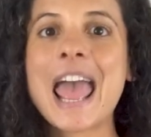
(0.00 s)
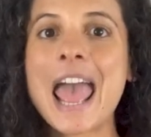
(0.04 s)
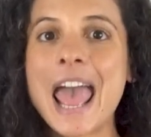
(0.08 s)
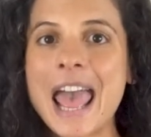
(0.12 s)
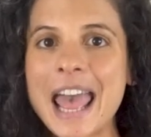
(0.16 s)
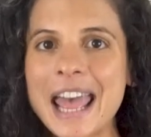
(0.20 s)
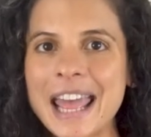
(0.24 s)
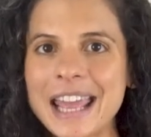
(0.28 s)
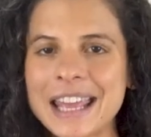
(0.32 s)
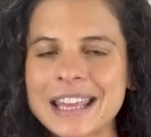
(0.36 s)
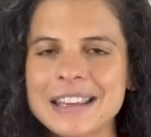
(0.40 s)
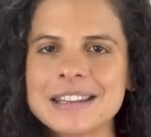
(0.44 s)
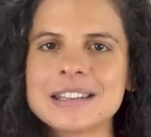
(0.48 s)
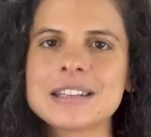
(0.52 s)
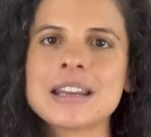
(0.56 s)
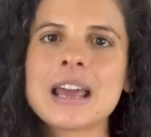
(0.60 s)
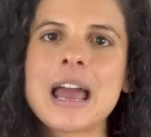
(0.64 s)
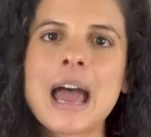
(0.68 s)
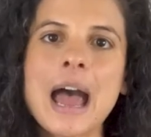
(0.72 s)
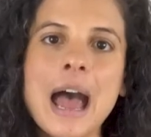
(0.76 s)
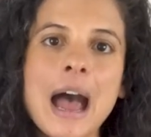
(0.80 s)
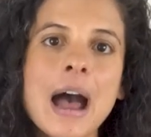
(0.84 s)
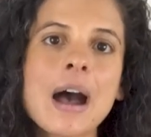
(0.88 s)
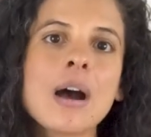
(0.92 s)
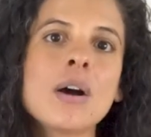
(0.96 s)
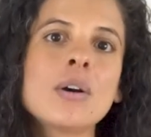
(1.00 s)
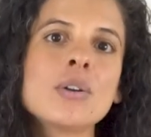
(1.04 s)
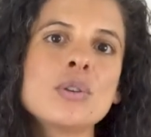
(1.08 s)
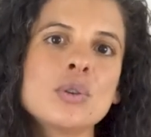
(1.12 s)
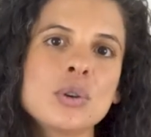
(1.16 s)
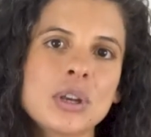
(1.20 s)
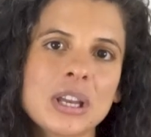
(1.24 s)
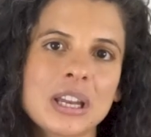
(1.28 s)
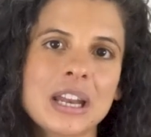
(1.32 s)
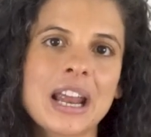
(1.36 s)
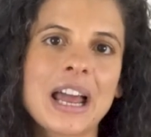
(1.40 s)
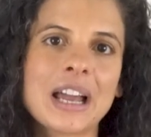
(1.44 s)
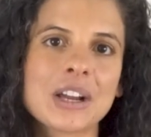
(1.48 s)
and how you
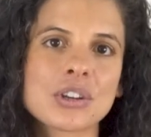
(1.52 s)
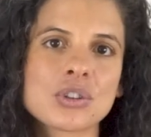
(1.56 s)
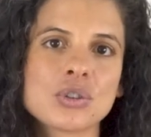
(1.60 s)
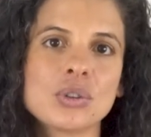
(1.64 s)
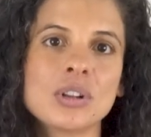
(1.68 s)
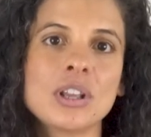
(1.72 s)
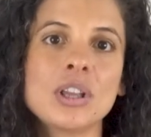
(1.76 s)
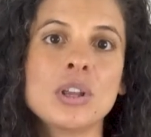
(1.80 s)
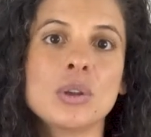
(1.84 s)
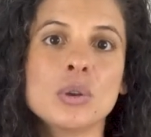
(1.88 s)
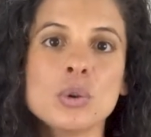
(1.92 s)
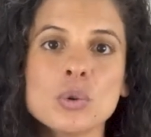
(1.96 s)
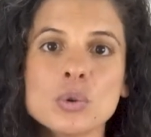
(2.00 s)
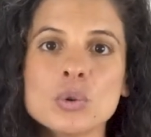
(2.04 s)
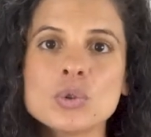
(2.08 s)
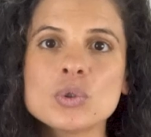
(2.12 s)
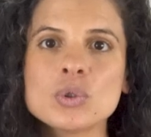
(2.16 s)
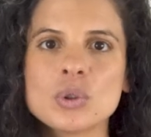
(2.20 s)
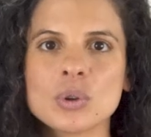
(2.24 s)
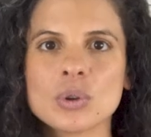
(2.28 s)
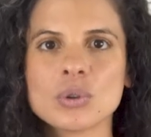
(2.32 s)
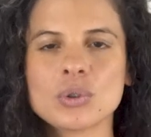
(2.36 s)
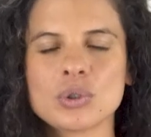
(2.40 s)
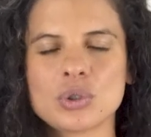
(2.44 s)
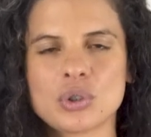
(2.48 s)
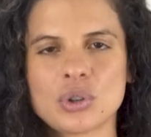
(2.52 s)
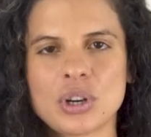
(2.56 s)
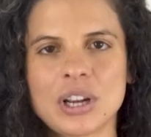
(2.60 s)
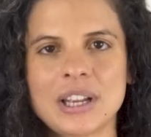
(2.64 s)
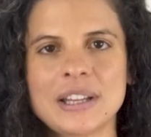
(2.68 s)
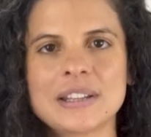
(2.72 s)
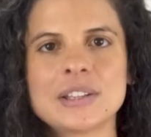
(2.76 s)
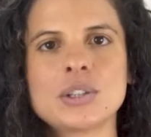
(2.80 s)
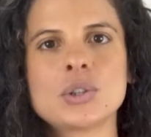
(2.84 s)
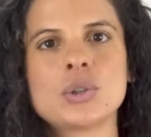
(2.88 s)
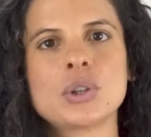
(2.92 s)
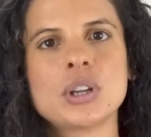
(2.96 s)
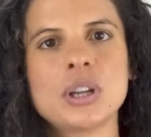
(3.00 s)
can actually use those
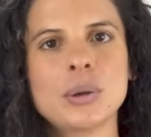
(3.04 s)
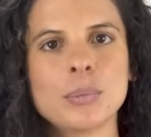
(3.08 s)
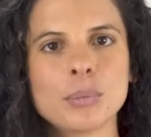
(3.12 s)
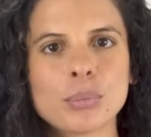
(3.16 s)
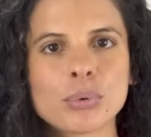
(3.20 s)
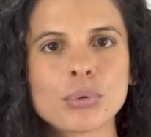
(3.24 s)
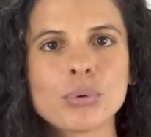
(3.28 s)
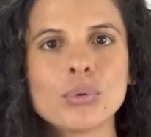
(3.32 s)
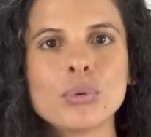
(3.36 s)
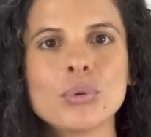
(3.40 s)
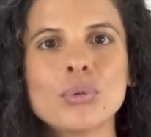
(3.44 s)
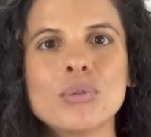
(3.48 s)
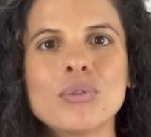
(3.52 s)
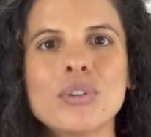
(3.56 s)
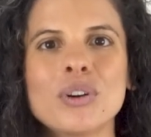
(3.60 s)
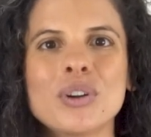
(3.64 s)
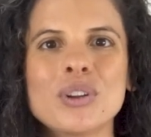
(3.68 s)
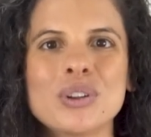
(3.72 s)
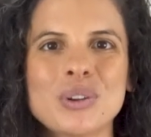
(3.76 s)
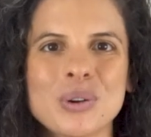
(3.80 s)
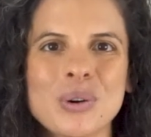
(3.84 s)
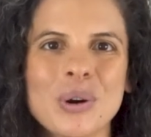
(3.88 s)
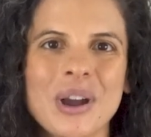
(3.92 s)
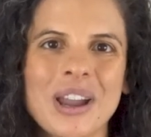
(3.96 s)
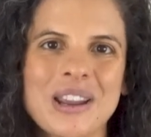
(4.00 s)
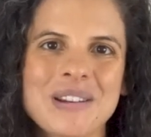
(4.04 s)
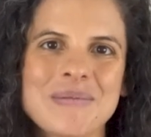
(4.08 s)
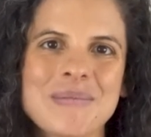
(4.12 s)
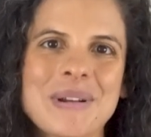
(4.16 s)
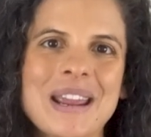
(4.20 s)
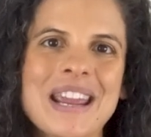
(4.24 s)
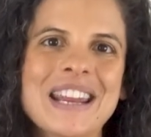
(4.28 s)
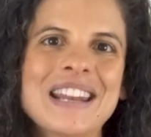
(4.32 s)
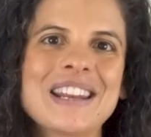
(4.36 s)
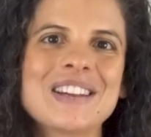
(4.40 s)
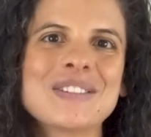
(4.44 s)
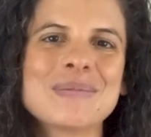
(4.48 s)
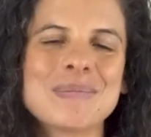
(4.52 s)
trends to improve your
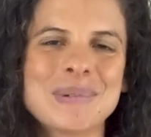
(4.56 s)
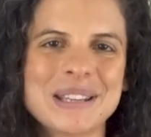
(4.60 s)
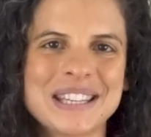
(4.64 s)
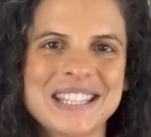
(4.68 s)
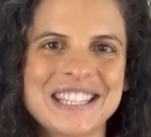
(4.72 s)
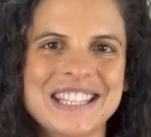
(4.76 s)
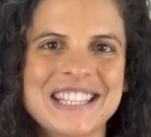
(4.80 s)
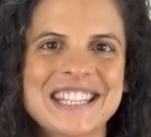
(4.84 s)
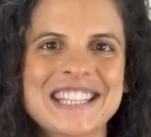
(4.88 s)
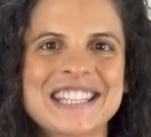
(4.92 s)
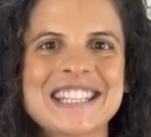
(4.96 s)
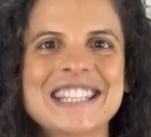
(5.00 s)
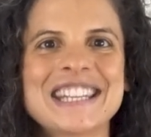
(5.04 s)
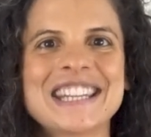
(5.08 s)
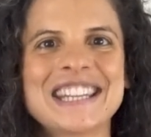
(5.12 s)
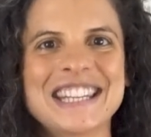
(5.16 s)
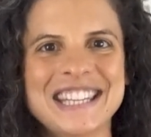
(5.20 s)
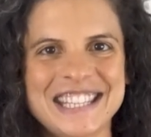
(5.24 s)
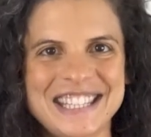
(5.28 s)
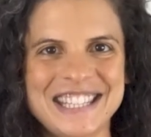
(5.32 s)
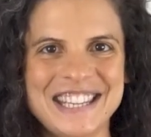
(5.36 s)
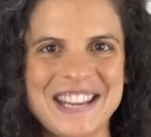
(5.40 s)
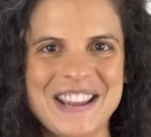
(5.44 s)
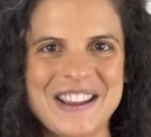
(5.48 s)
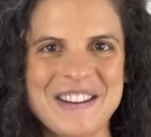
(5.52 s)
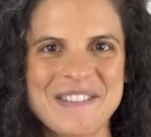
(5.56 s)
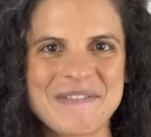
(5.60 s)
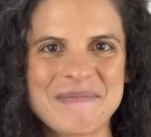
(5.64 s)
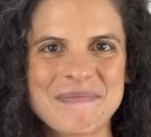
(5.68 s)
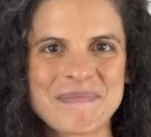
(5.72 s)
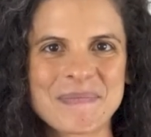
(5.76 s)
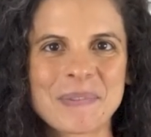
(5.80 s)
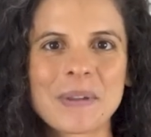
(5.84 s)
handmade business this year.